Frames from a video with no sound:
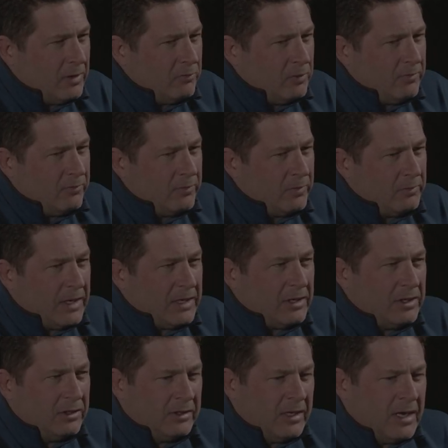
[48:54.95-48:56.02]
So I went from
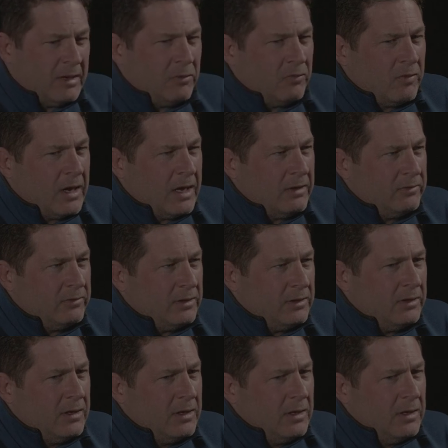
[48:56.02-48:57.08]
like
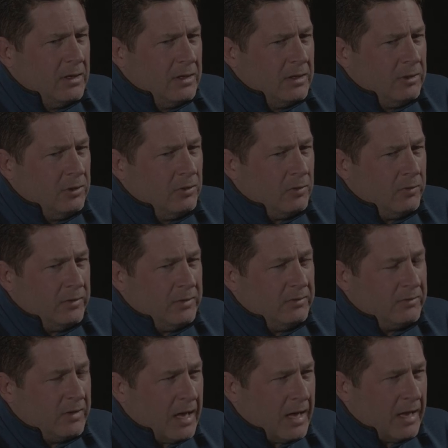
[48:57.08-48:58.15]
glamorizing, you know,
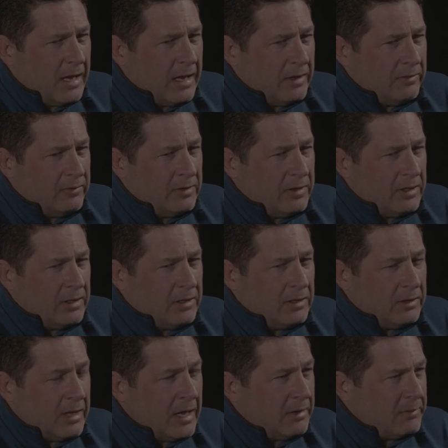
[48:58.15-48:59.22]
these guys in,
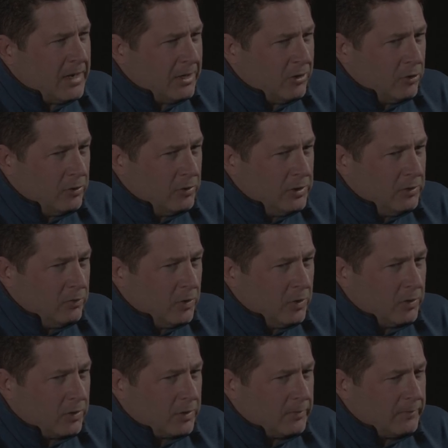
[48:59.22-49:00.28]
in a lot of my early
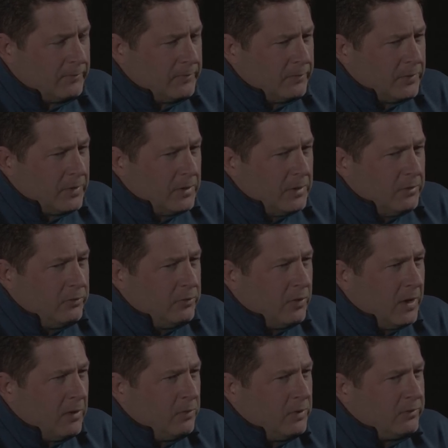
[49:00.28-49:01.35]
work
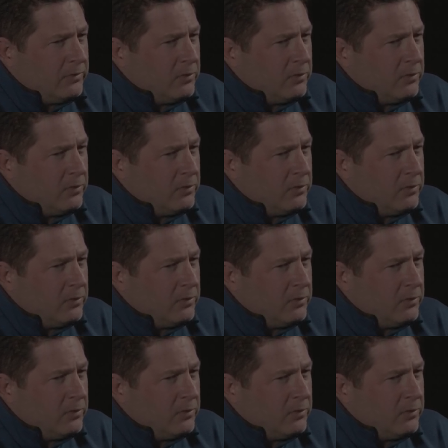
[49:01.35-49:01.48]
to I